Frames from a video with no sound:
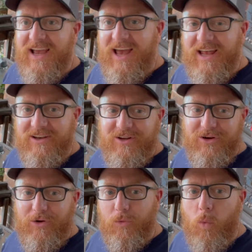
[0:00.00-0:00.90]
and
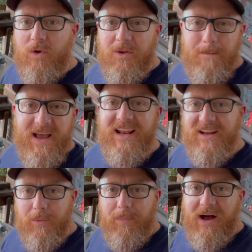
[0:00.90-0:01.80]
you're
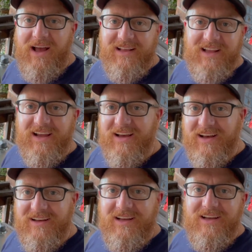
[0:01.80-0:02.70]
debating on buying like
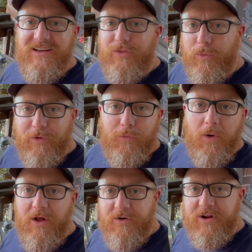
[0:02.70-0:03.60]
a $300 or
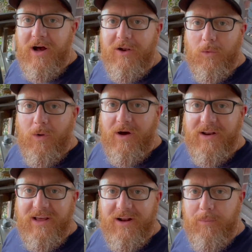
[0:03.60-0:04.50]
$400 one
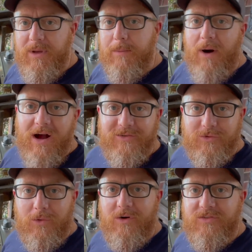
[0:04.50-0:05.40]
at a big box
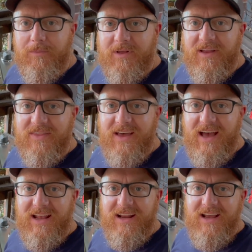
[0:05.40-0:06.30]
store or something like
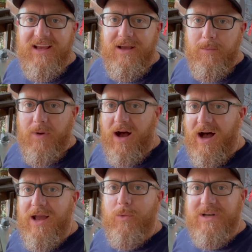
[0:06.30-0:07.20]
that,
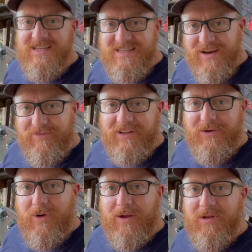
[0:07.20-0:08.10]
I would definitely
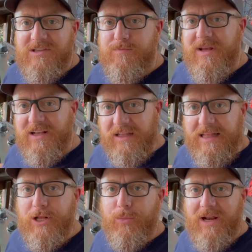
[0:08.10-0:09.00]
recommend spend a
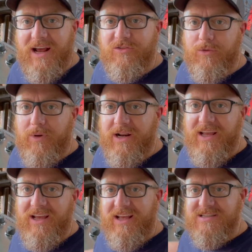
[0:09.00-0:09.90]
little bit extra
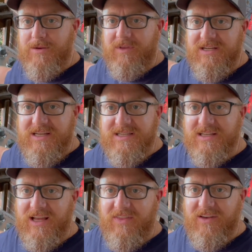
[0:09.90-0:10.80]
money and get something
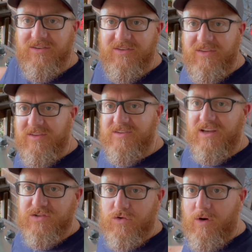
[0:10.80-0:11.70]
decent like this. This thing
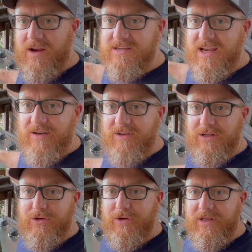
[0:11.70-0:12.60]
is crazy heavy
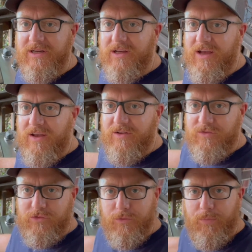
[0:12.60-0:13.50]
duty,
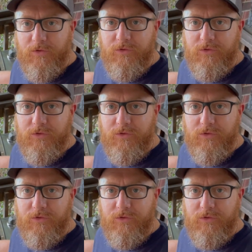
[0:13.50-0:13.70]
super